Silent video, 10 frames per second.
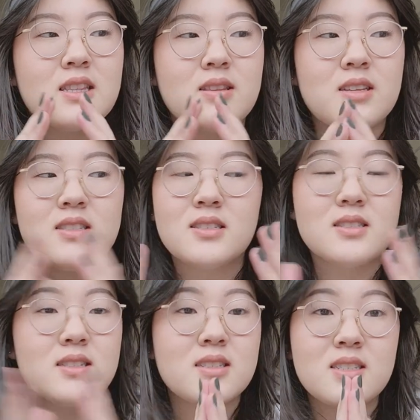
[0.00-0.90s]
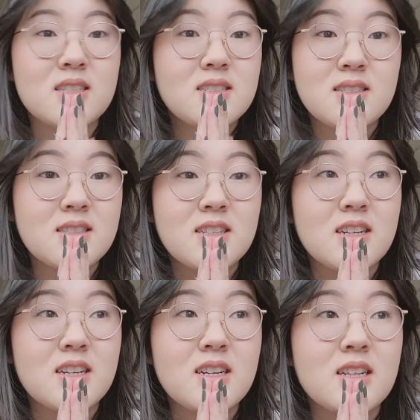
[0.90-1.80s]
this, this doesn't
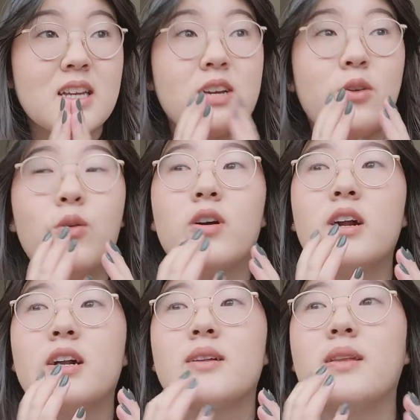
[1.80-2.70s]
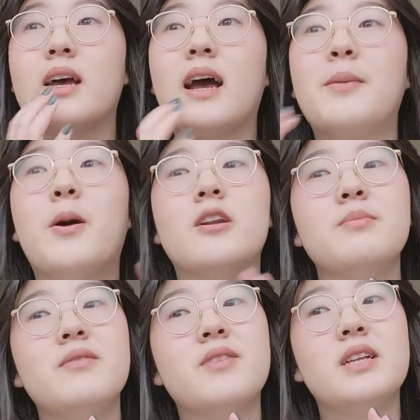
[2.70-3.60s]
look good. Like, or a part of
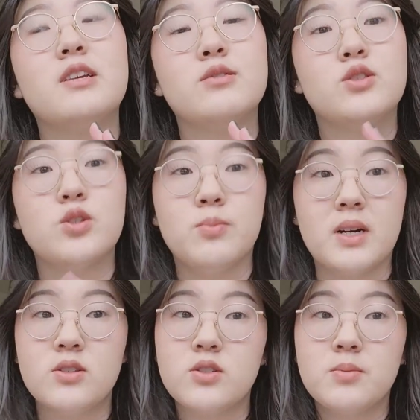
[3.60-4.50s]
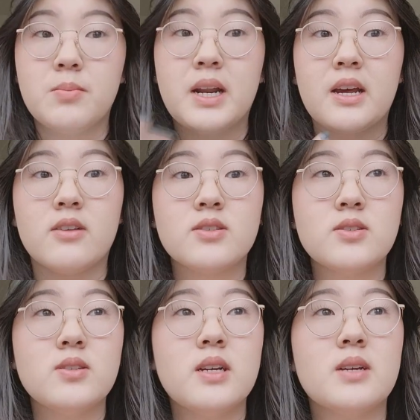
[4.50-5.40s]
me felt like it was too much, but I
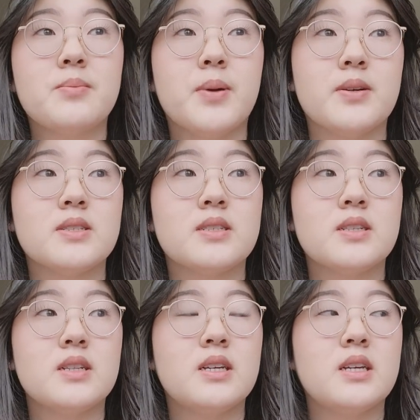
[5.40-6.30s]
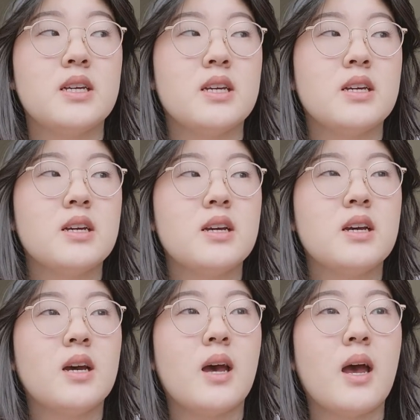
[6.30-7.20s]
also like personally
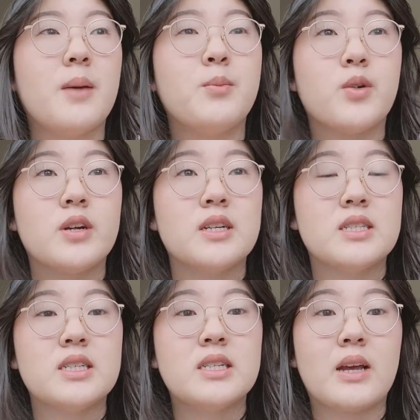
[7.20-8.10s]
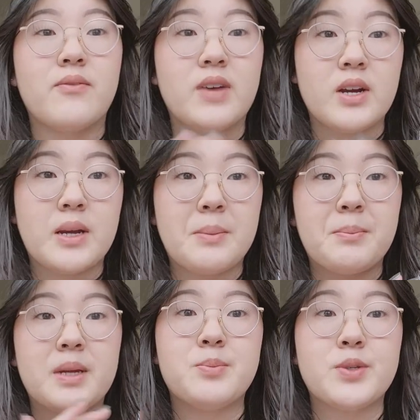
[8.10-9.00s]
am more into like very
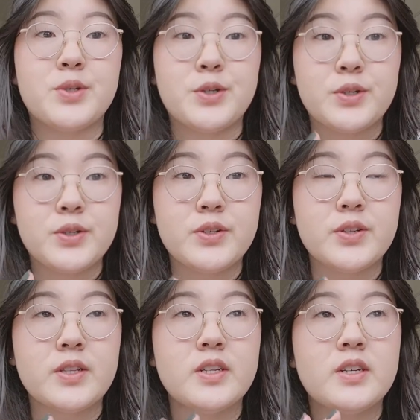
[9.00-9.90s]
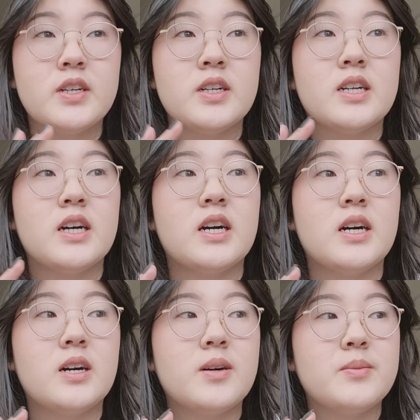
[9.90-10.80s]
minimal,
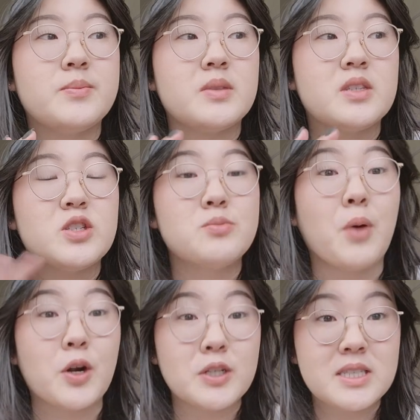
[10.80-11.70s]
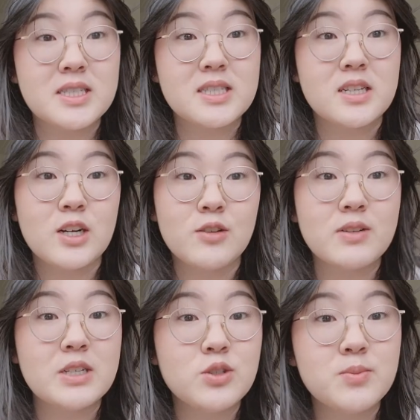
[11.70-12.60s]
um, sparse
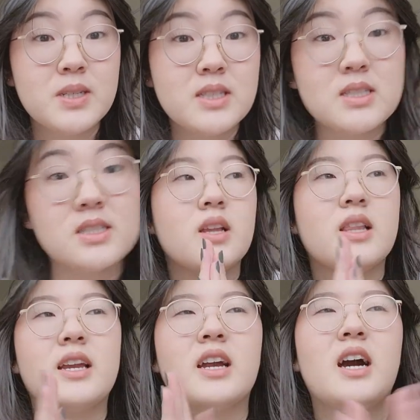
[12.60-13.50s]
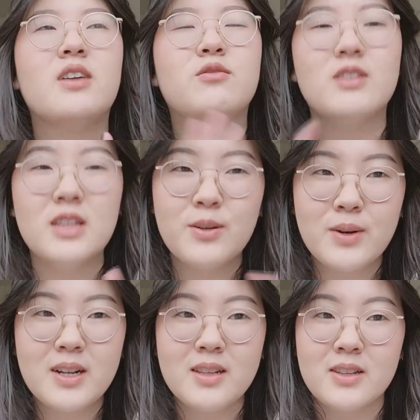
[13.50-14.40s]
arrangements. Like, I really
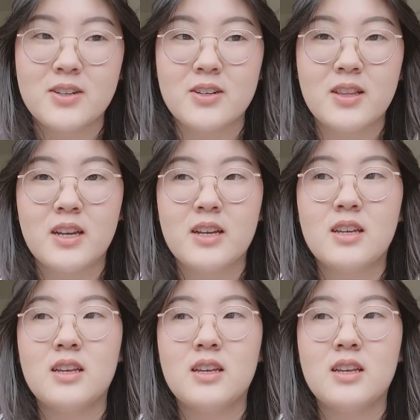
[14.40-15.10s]
want to learn like